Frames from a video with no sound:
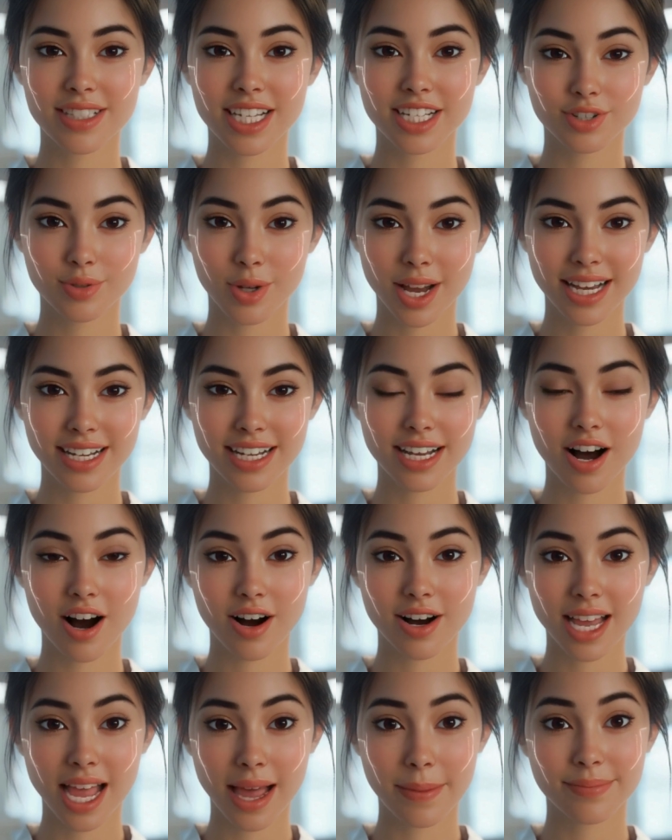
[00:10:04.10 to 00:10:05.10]
drank it on
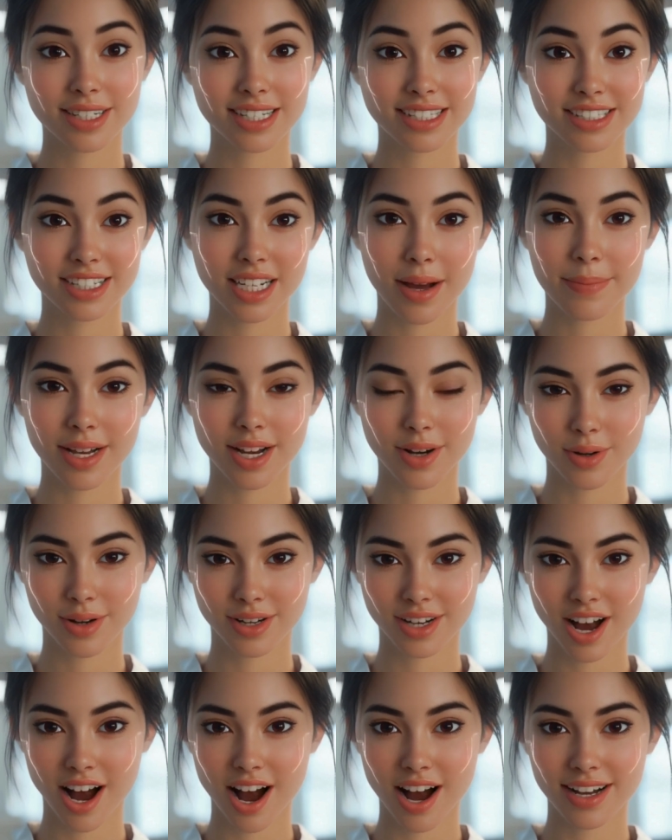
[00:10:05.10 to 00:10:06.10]
an empty stomach or
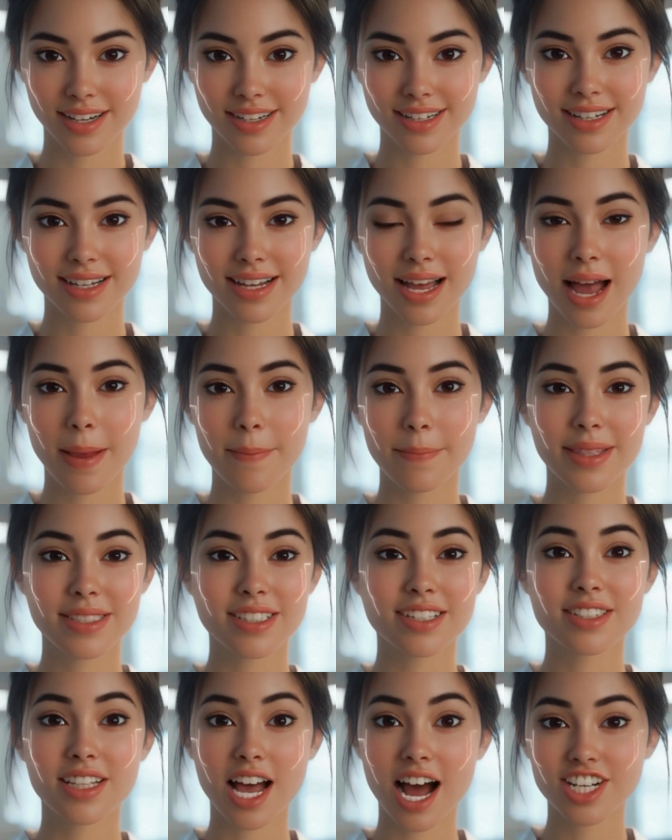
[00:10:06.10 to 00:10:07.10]
not, but the
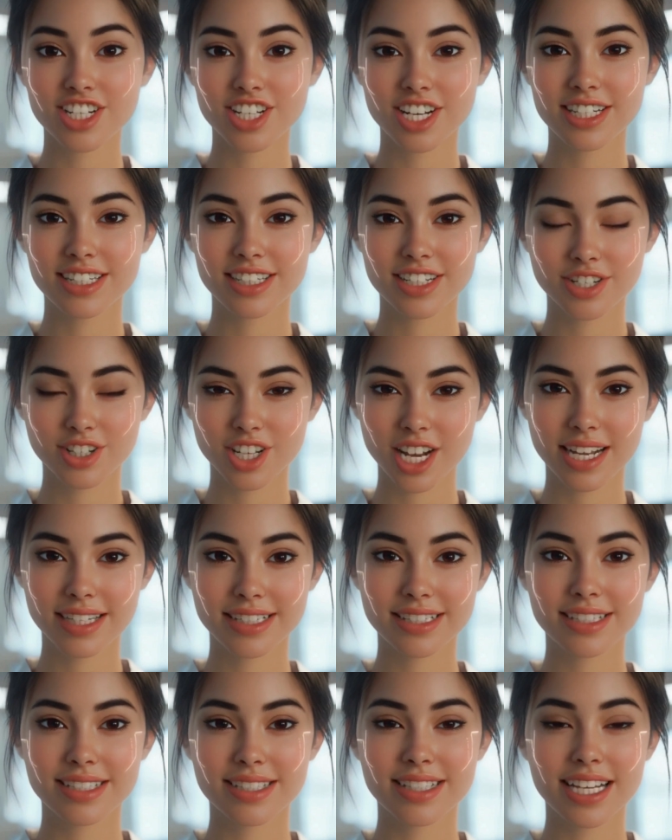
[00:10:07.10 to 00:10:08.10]
logic
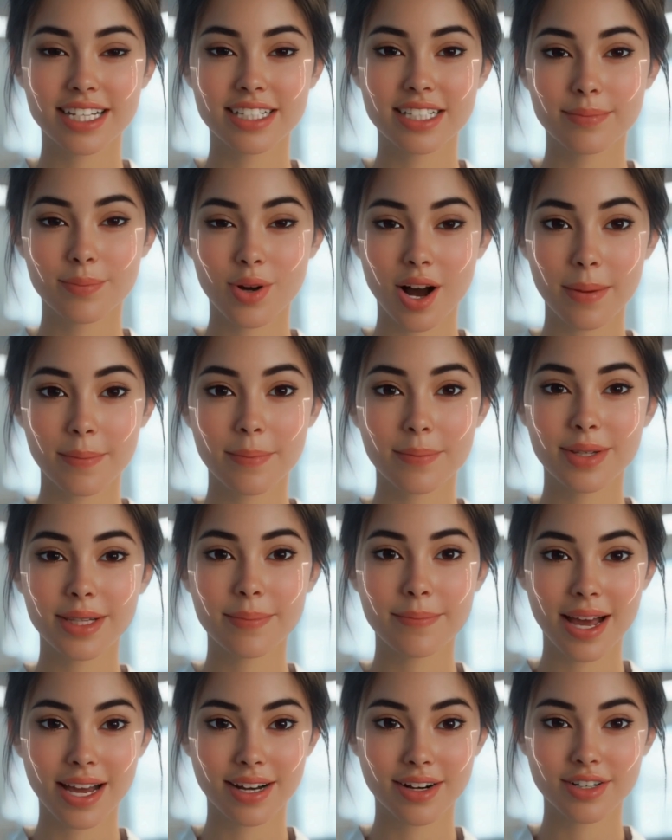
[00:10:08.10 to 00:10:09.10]
suggests that it's probably
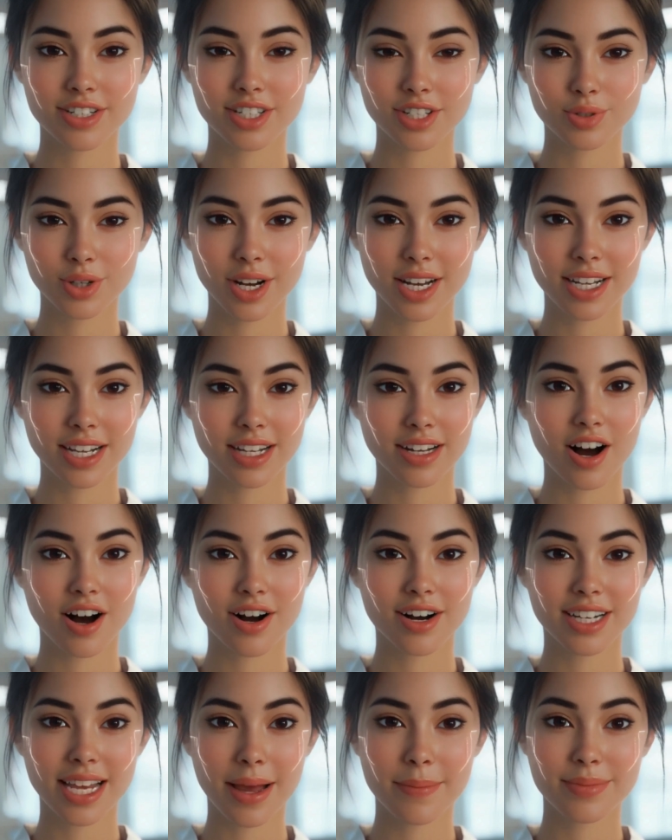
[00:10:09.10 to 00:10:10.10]
better to drink it on
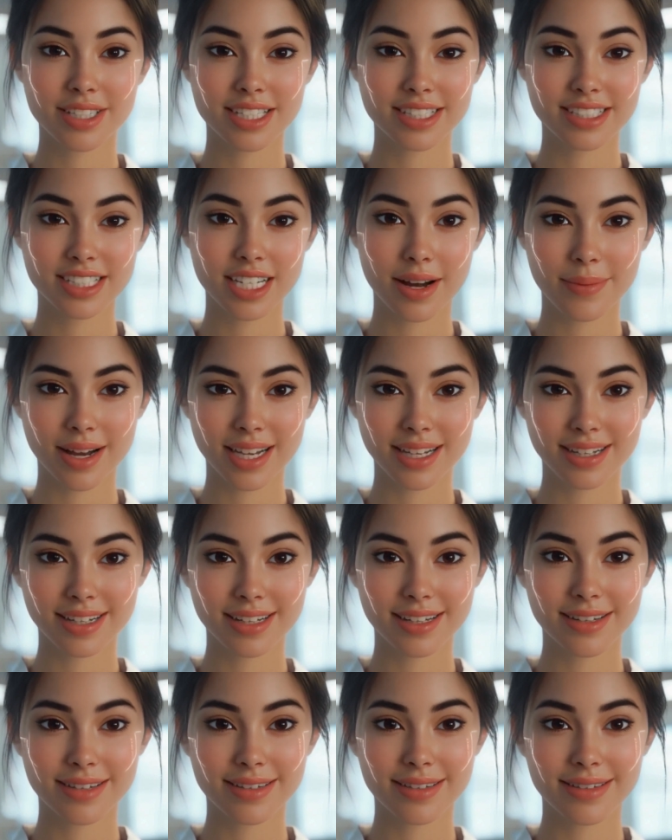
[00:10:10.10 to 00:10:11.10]
an empty stomach.
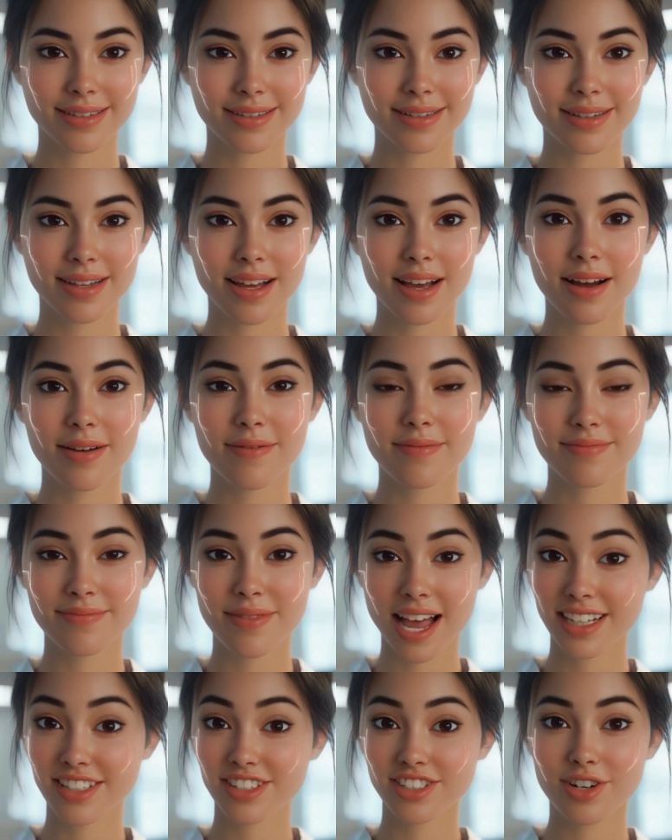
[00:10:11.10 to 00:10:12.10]

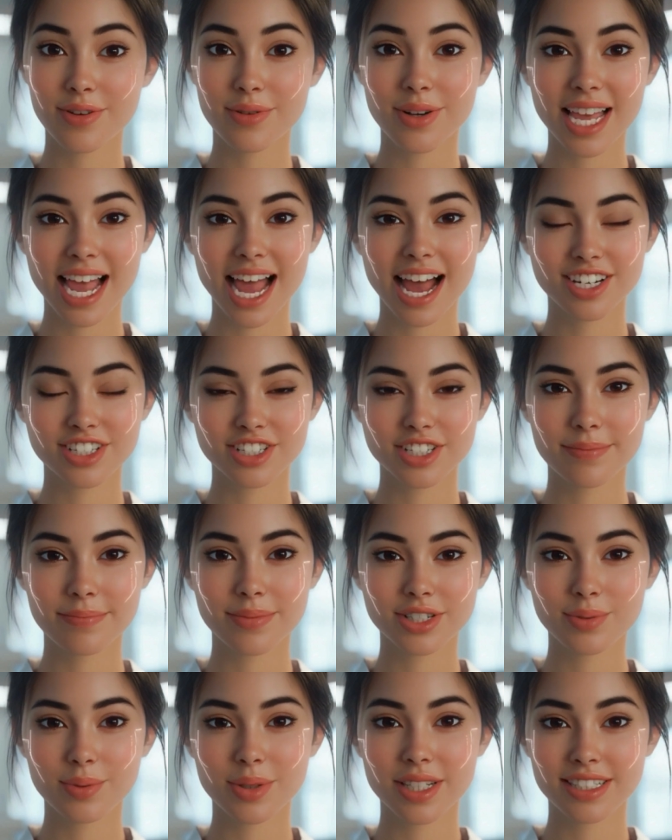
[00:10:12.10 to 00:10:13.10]
Faster reaction
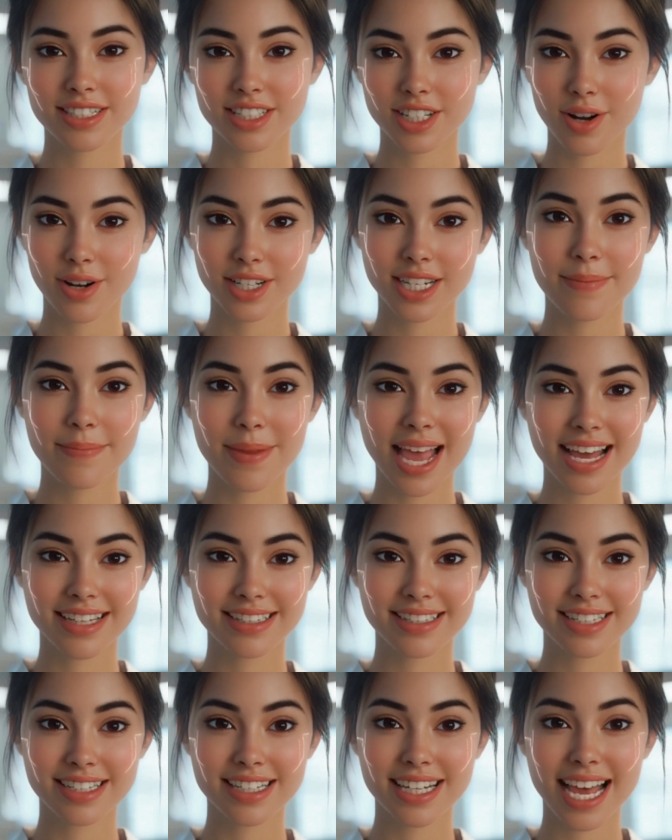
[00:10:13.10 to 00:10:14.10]
between sodium
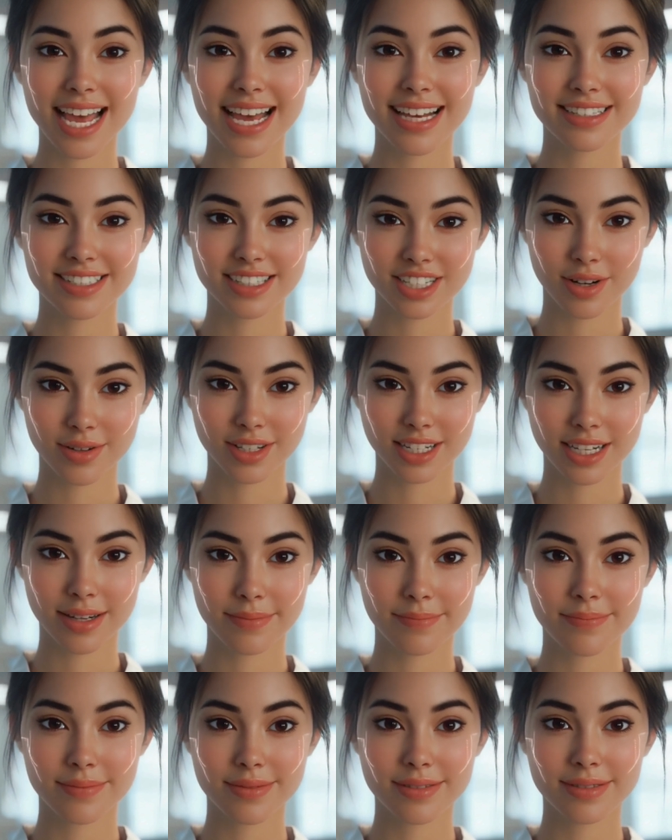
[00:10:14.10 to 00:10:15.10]
acid and sodium.